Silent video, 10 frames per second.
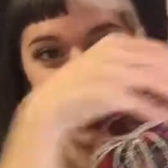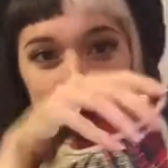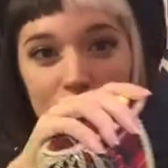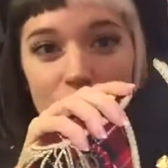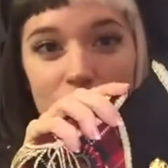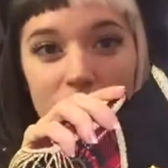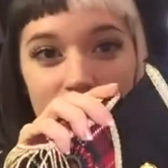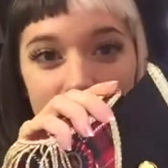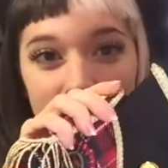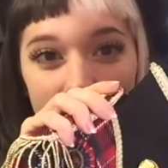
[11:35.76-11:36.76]

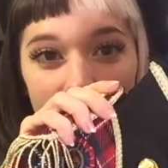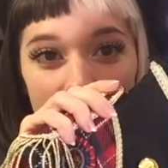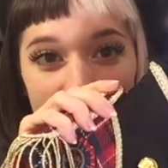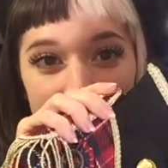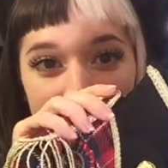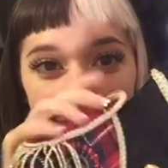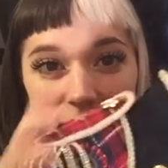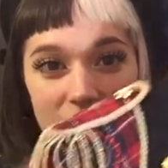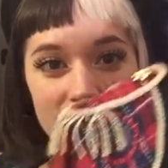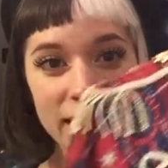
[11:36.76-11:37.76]
beautiful
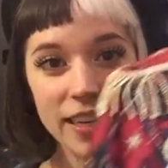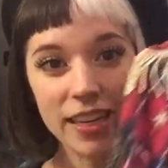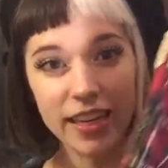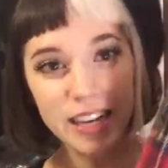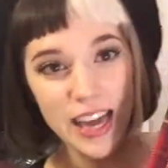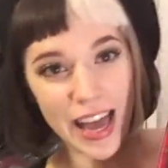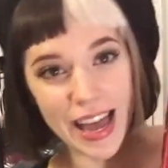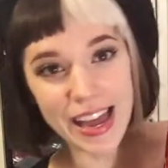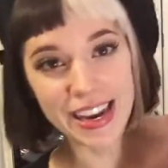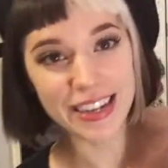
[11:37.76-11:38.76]
collar.
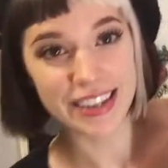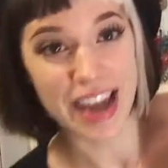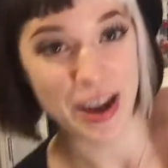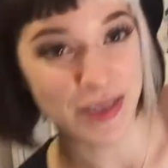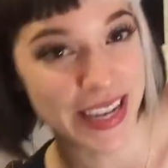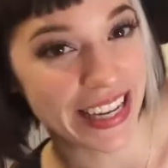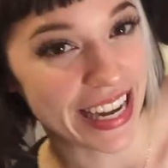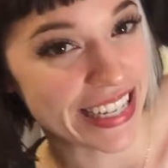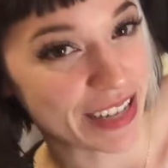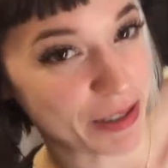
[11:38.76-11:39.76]
And now we can
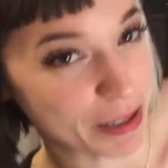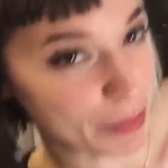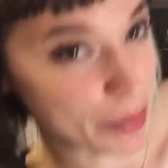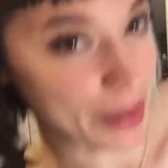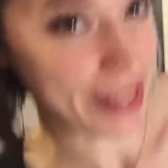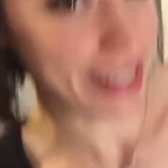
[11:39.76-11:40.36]
get down to the print.